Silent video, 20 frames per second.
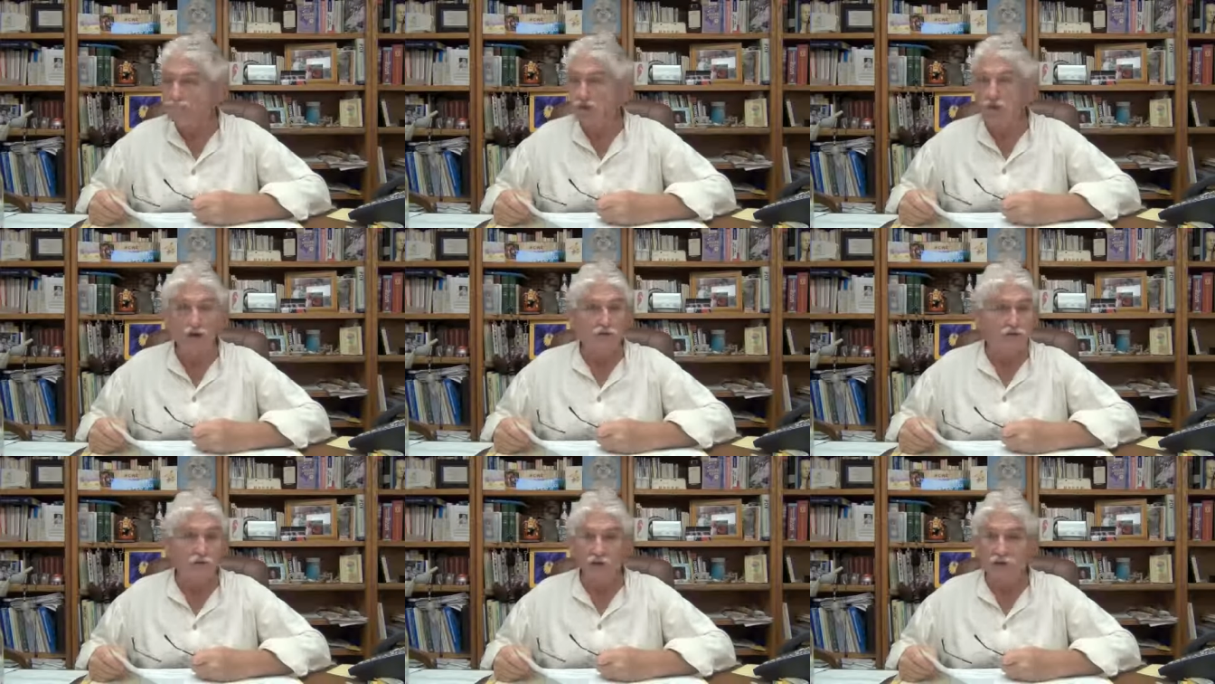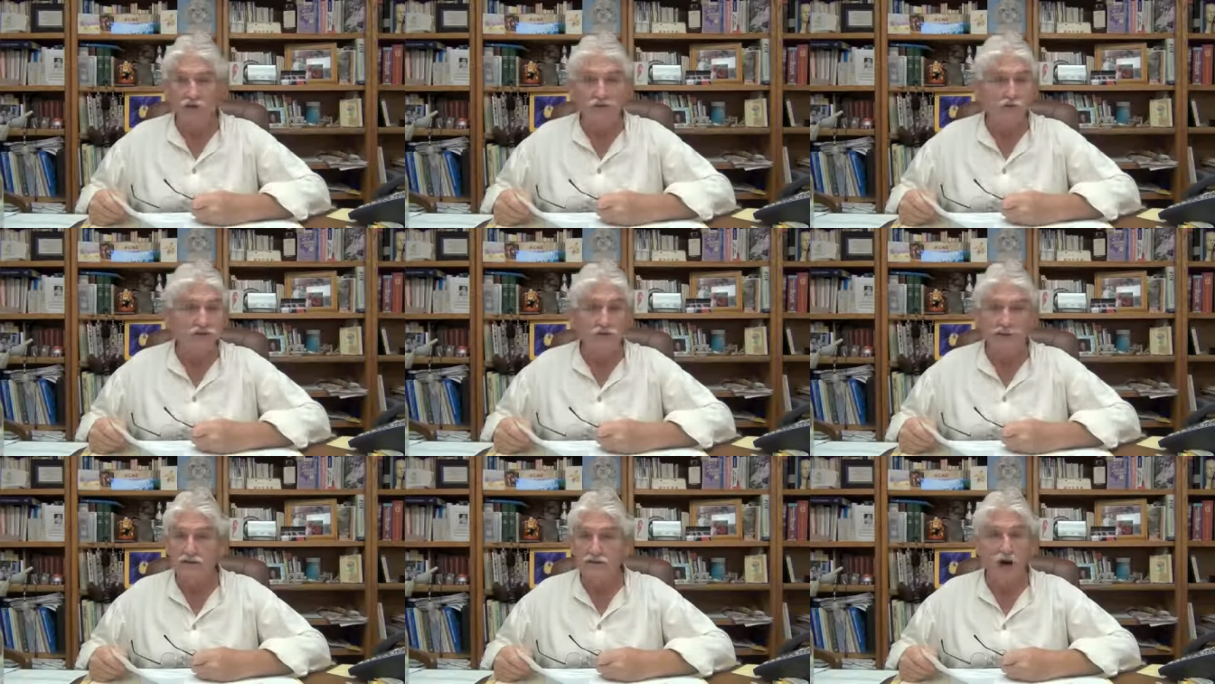the adrenals
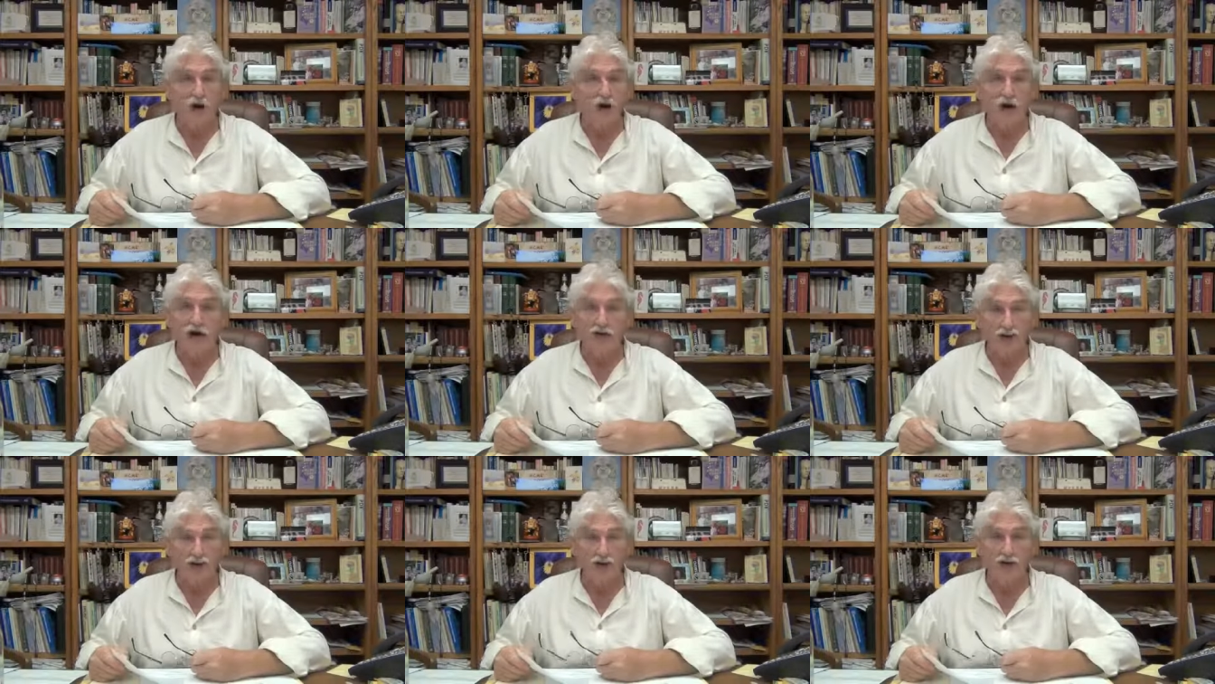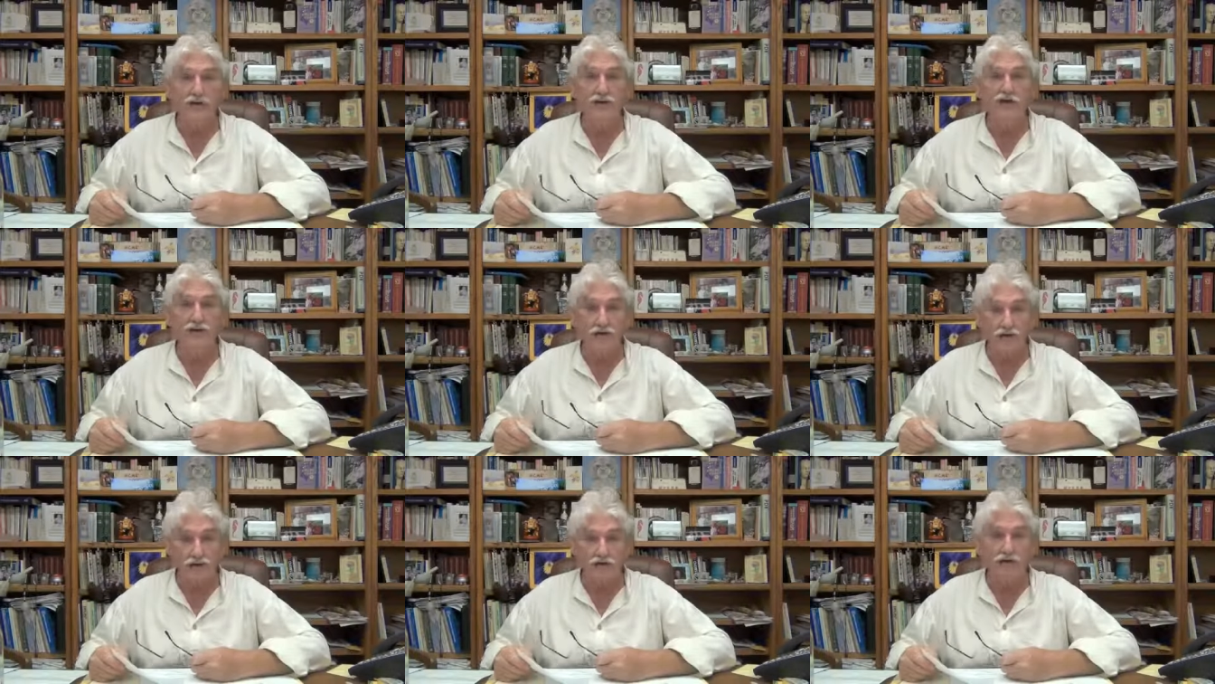just are
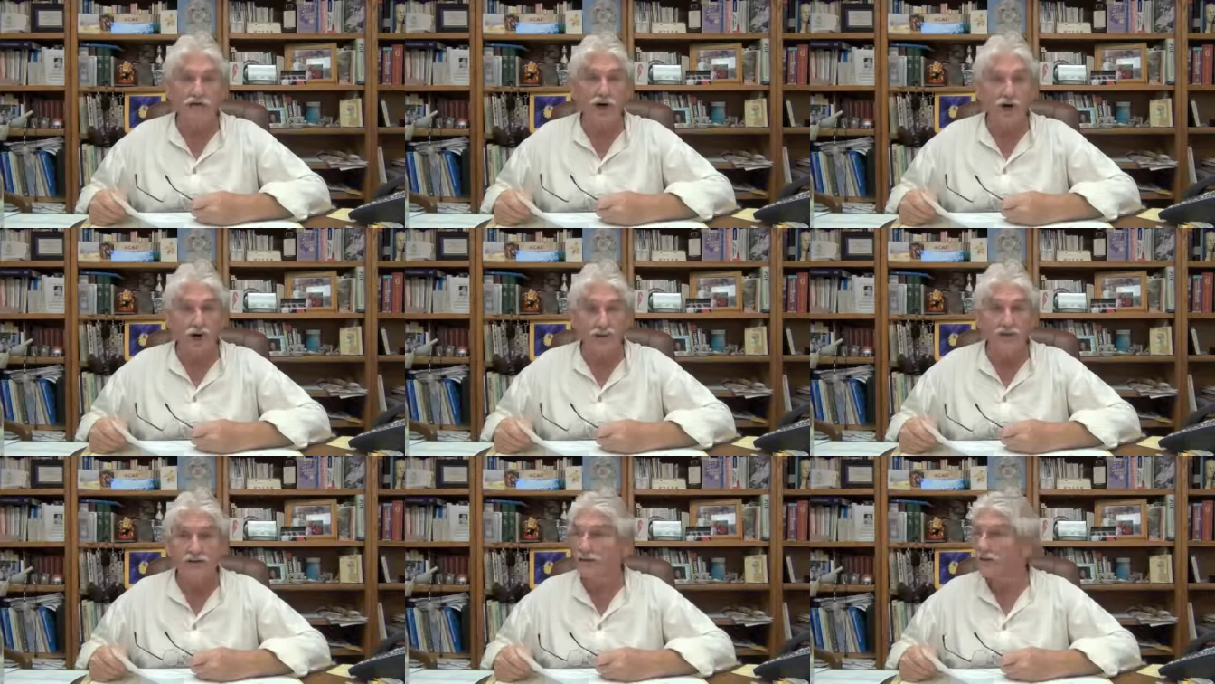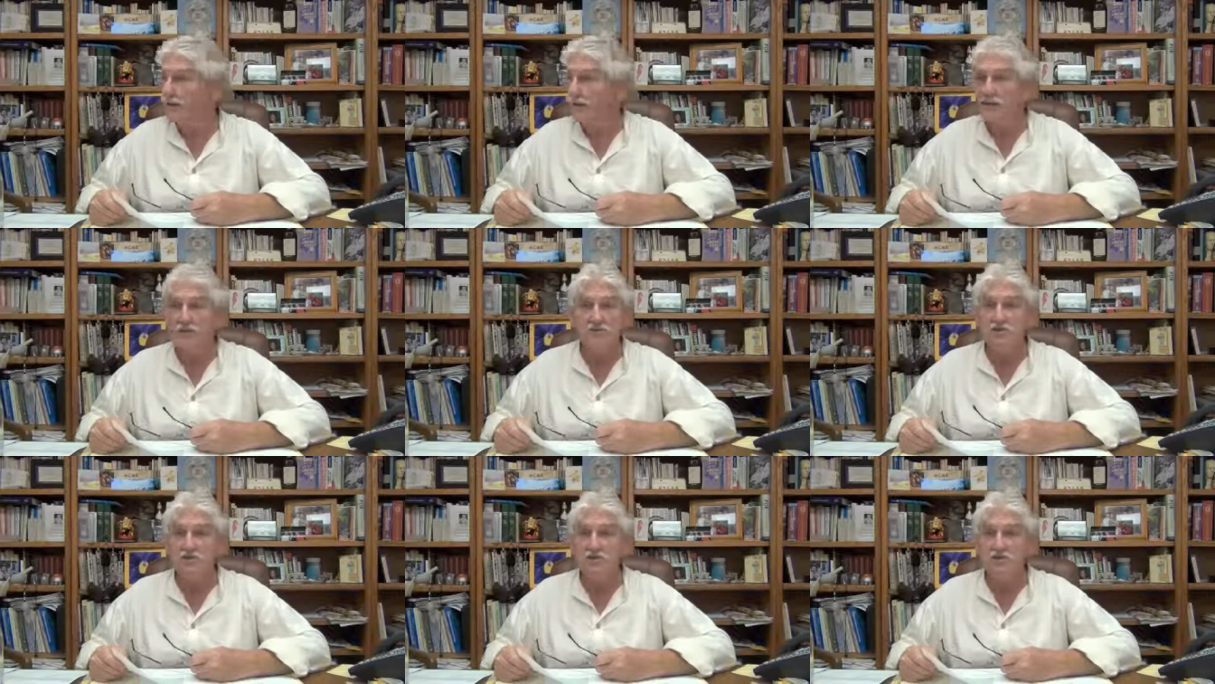continuous charging.